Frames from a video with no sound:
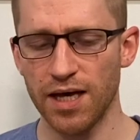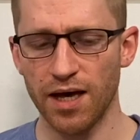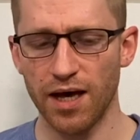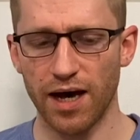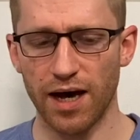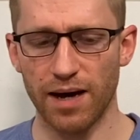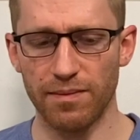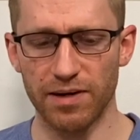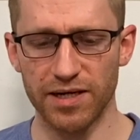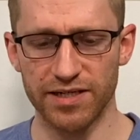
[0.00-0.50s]

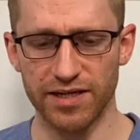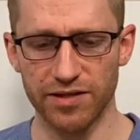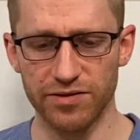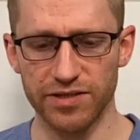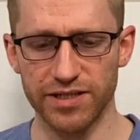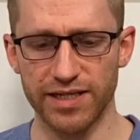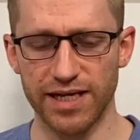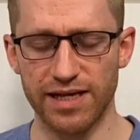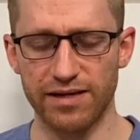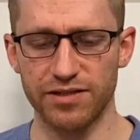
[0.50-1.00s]
Another
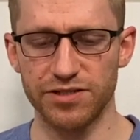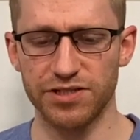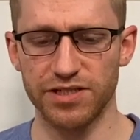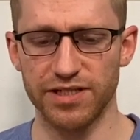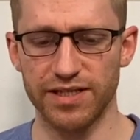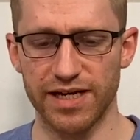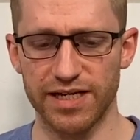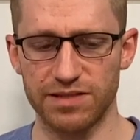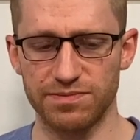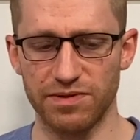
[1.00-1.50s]
analogy
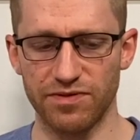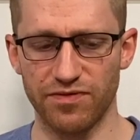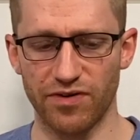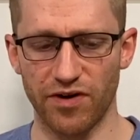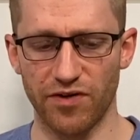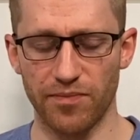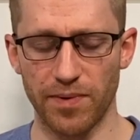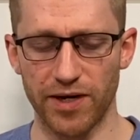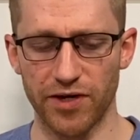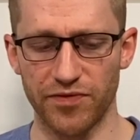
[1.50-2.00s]
that has been very
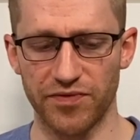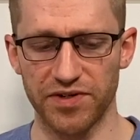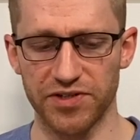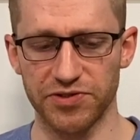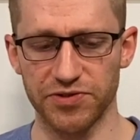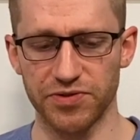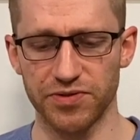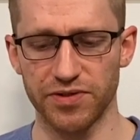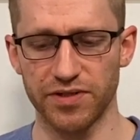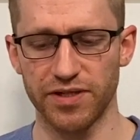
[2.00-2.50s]

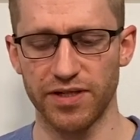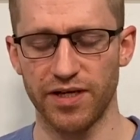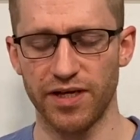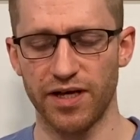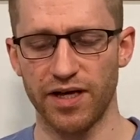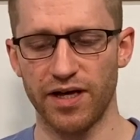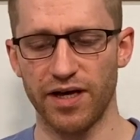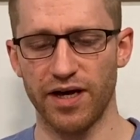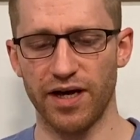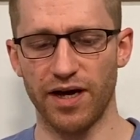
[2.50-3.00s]
beneficial
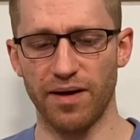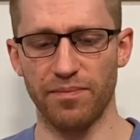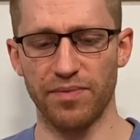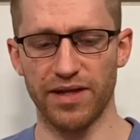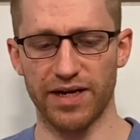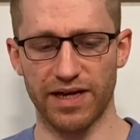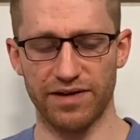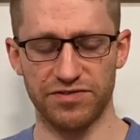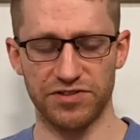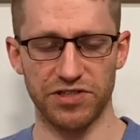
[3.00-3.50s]
that
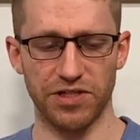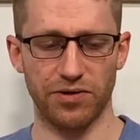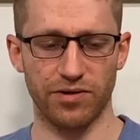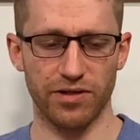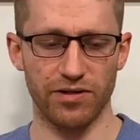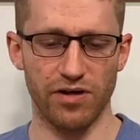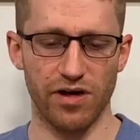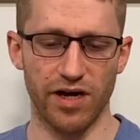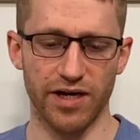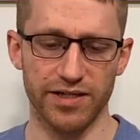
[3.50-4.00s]
I've shared a
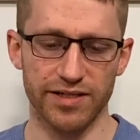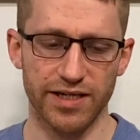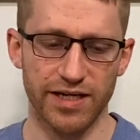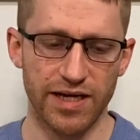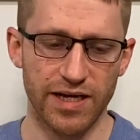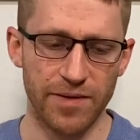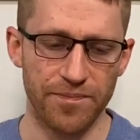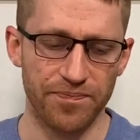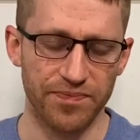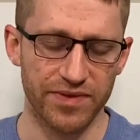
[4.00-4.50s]
lot
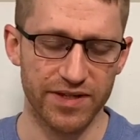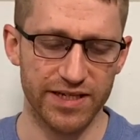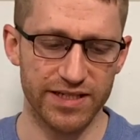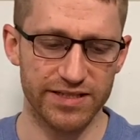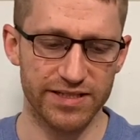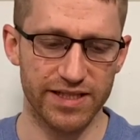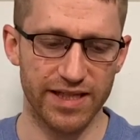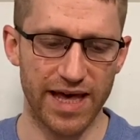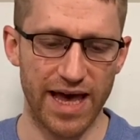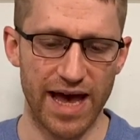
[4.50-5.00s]

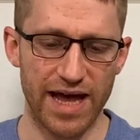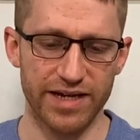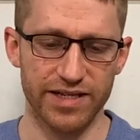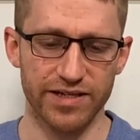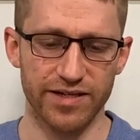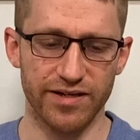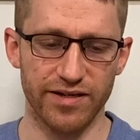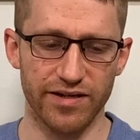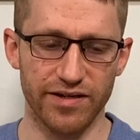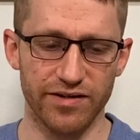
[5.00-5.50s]
is that
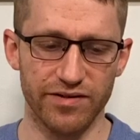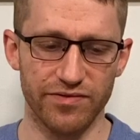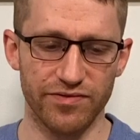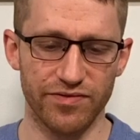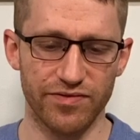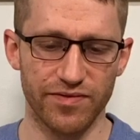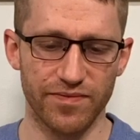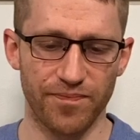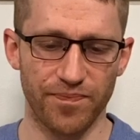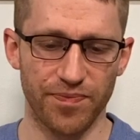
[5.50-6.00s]

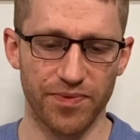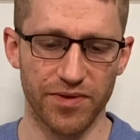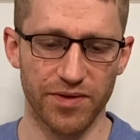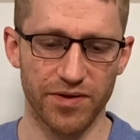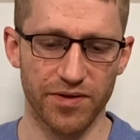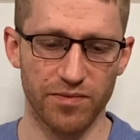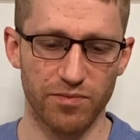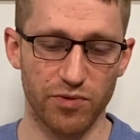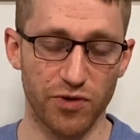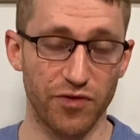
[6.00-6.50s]
of
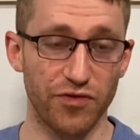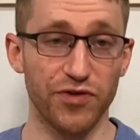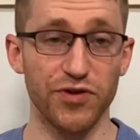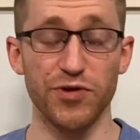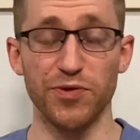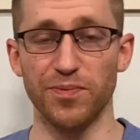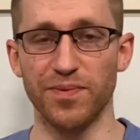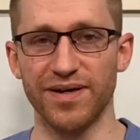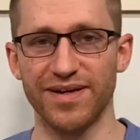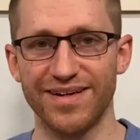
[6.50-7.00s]

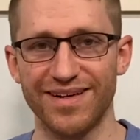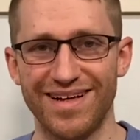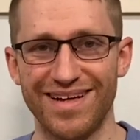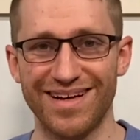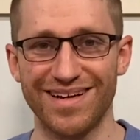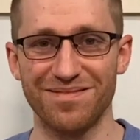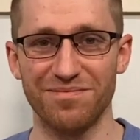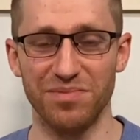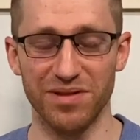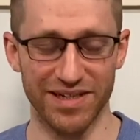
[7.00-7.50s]
perfume,
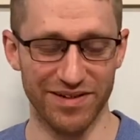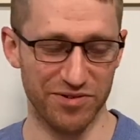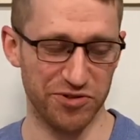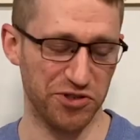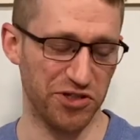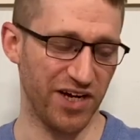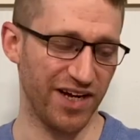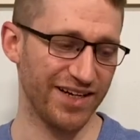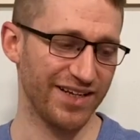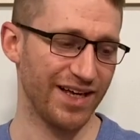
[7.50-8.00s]
believe it or
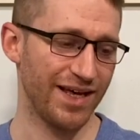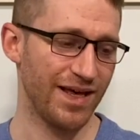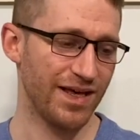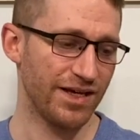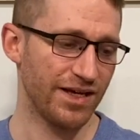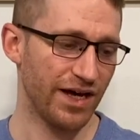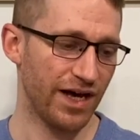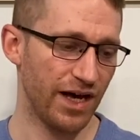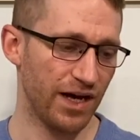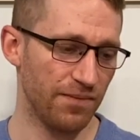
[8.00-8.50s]
not.
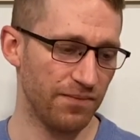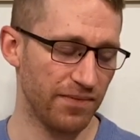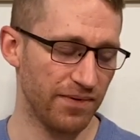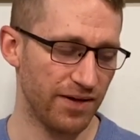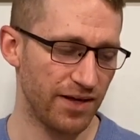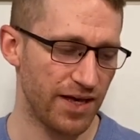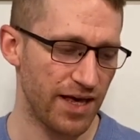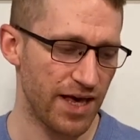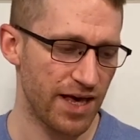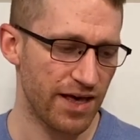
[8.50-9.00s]

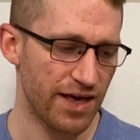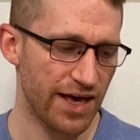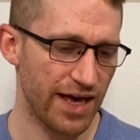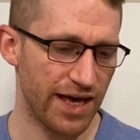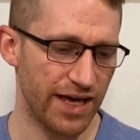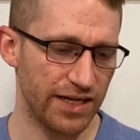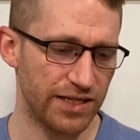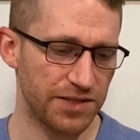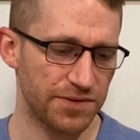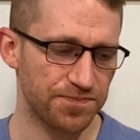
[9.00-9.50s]

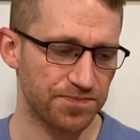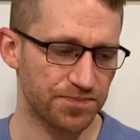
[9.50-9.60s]
And